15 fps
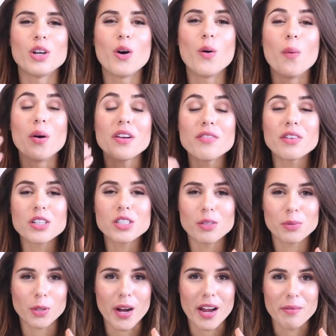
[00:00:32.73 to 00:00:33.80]
So, one of our
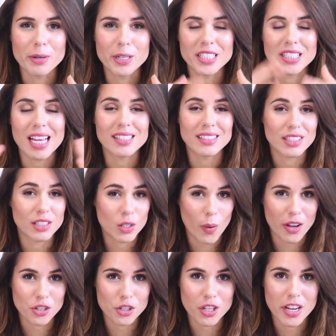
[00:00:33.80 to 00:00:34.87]
subscribers asked this
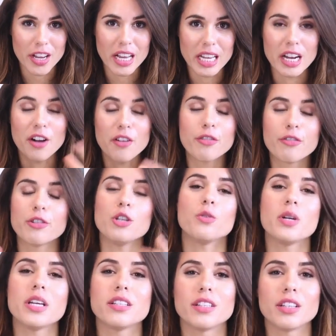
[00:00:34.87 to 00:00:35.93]
question a
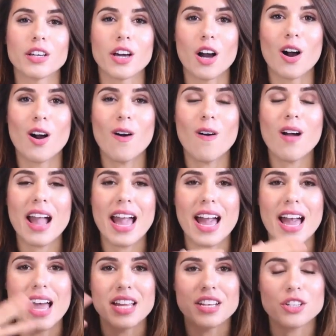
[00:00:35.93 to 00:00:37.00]
few weeks ago,
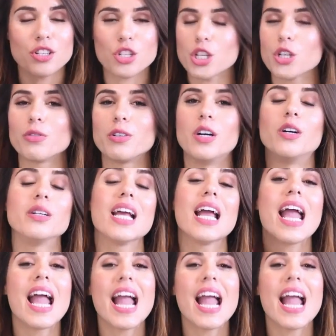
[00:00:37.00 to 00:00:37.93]
and she wrote,